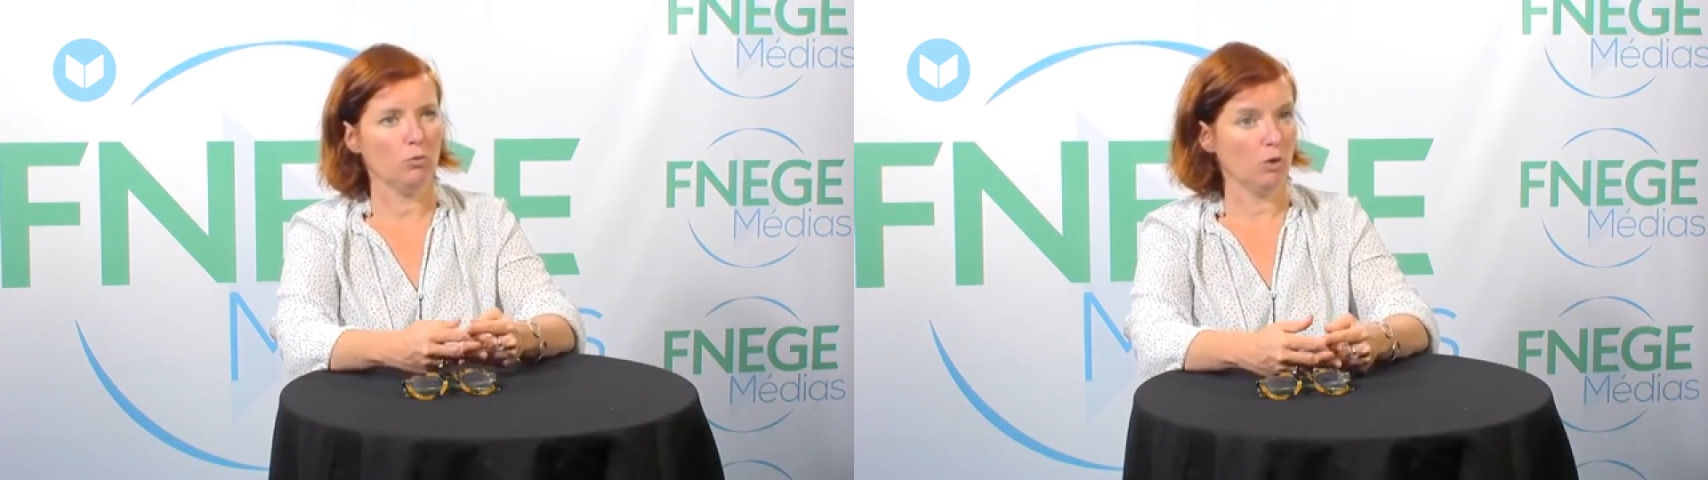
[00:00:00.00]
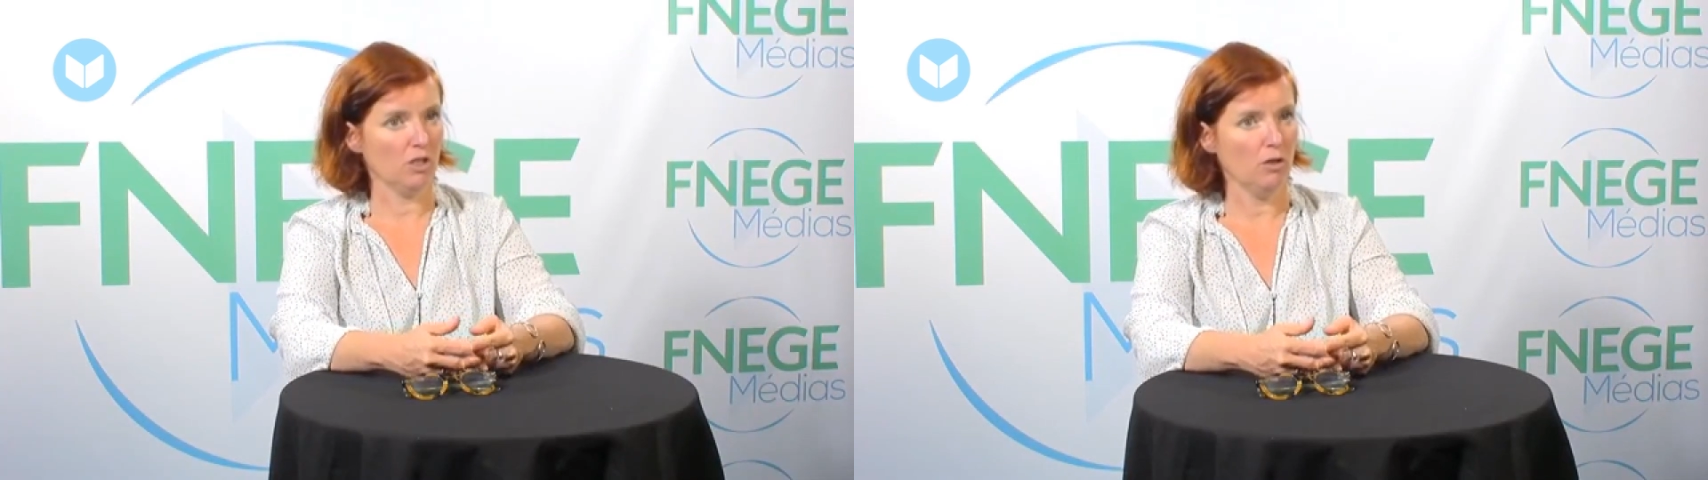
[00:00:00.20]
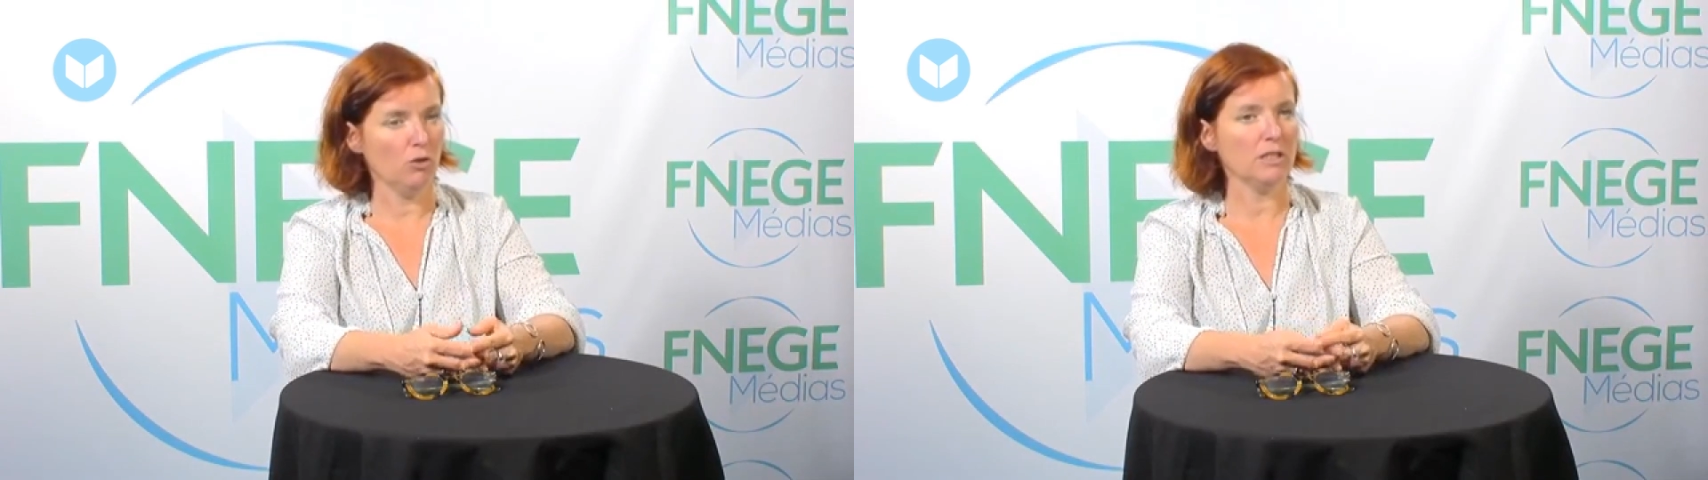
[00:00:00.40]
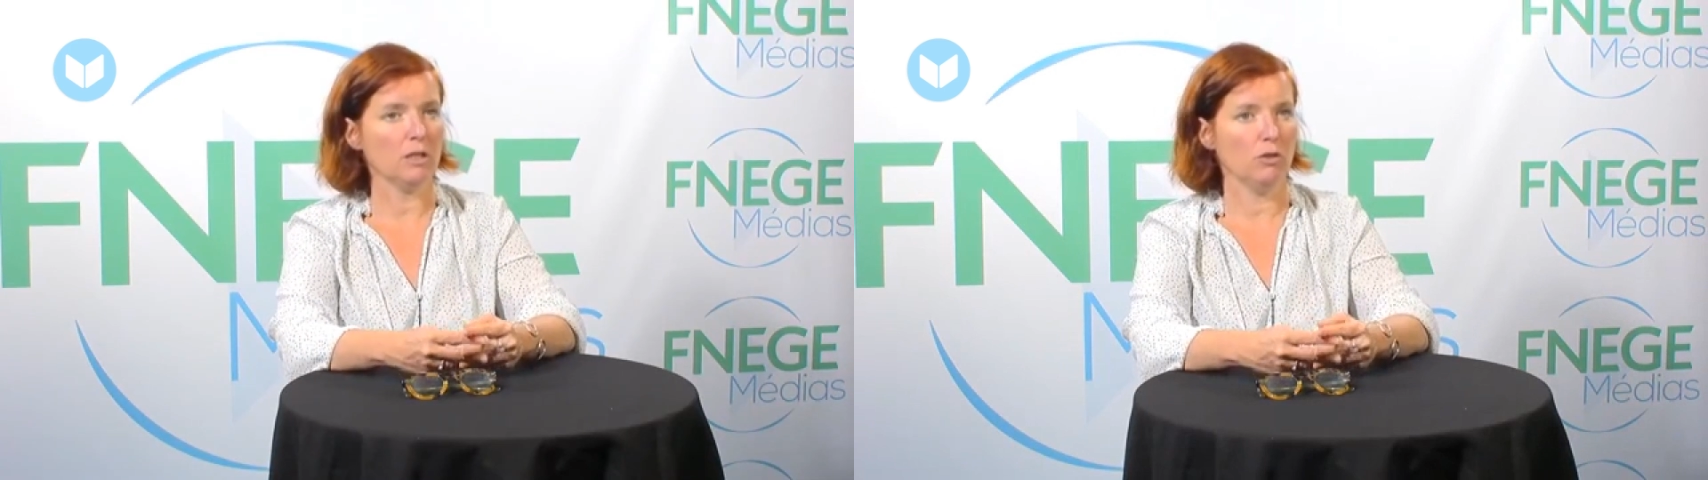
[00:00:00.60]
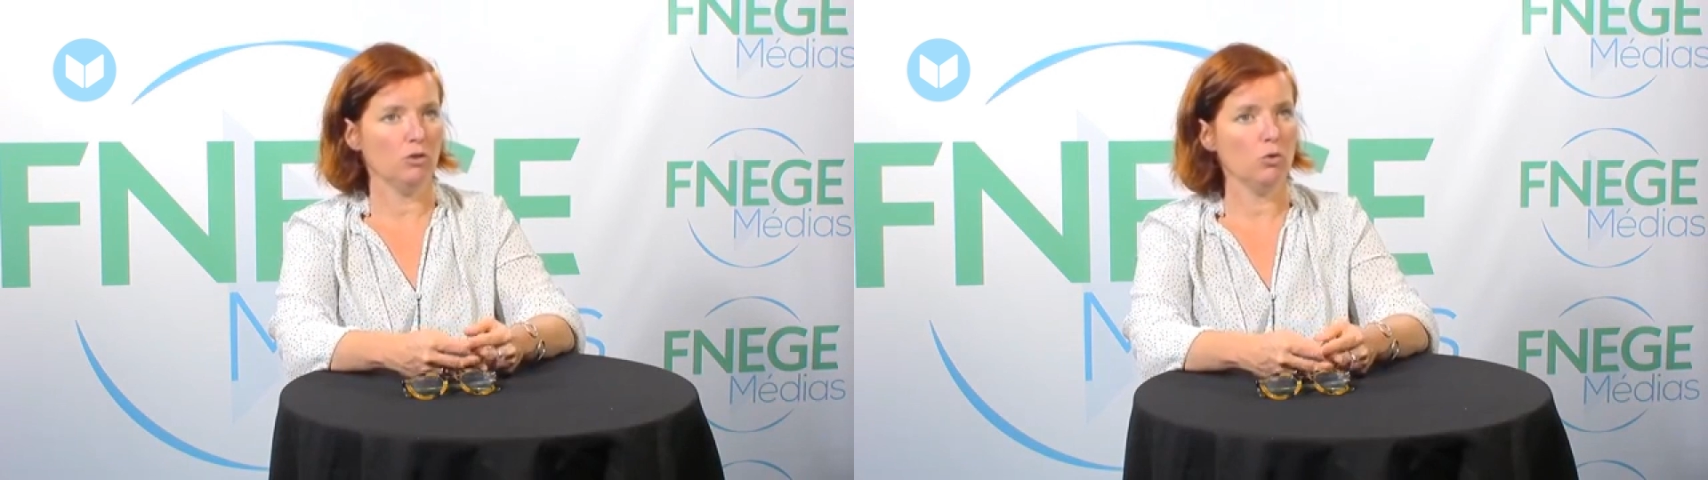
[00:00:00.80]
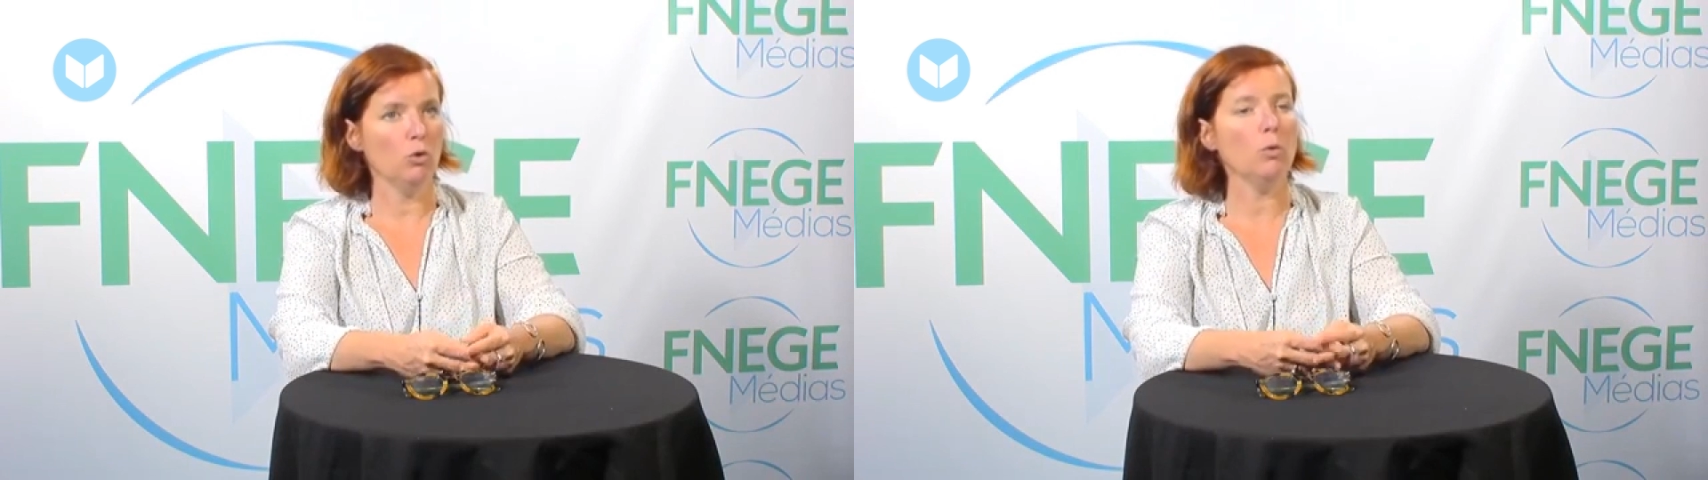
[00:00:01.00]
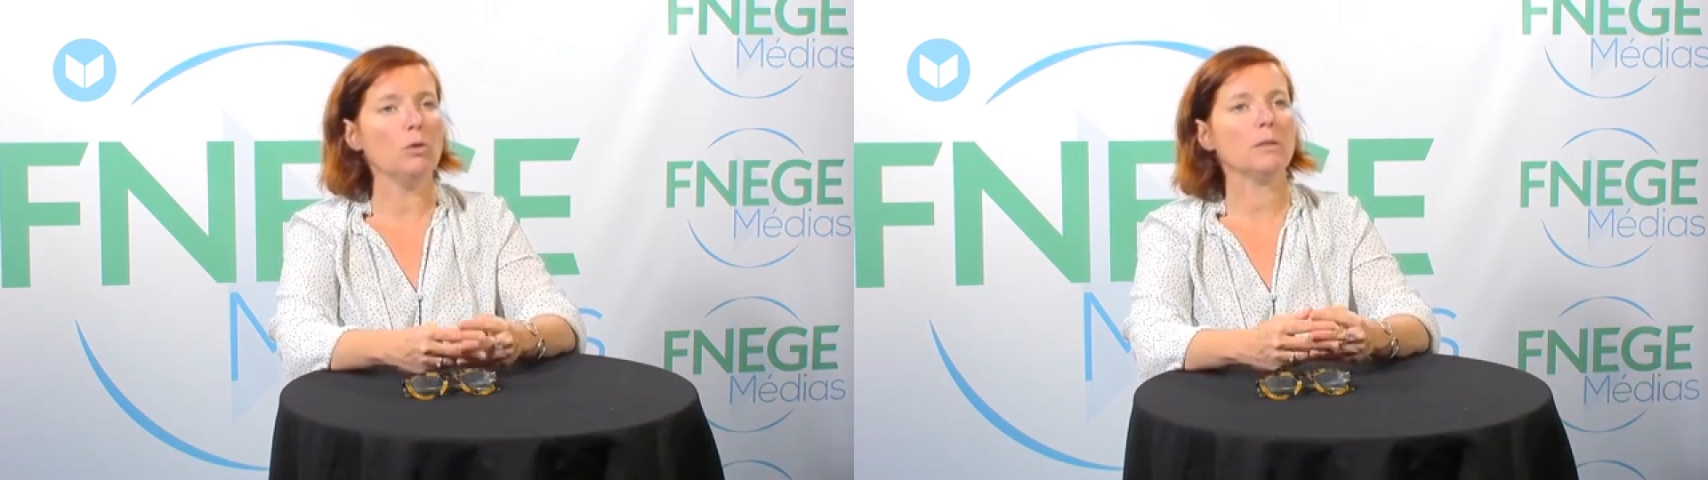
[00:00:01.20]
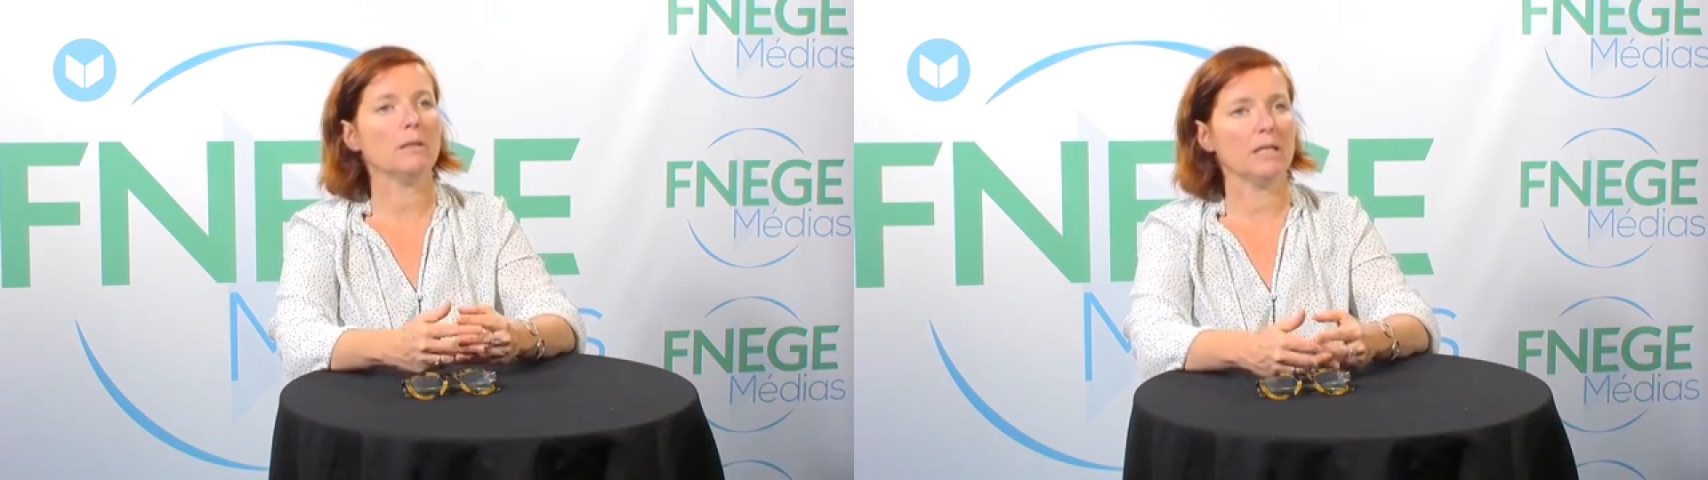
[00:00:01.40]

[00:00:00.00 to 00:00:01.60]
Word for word: 100,000 euros,